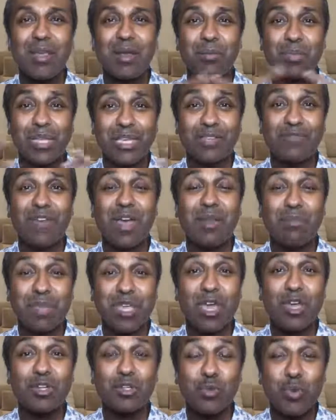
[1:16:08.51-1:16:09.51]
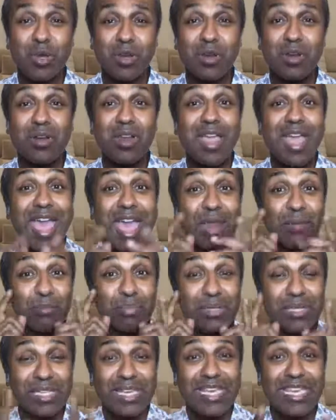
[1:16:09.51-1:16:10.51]
Please find me on Twitter. And
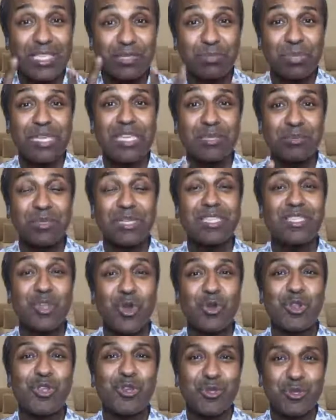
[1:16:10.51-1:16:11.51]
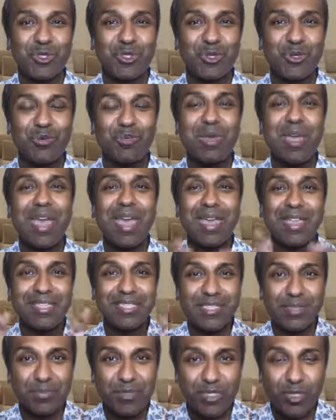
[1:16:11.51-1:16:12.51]
please, please, please go to YouTube and
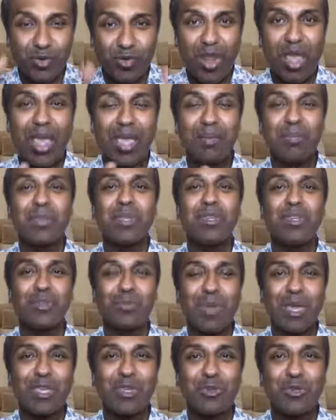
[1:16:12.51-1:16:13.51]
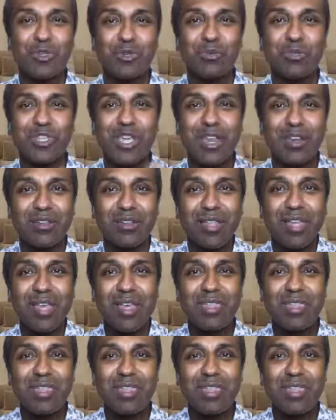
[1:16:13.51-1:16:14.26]
subscribe to my YouTube channel.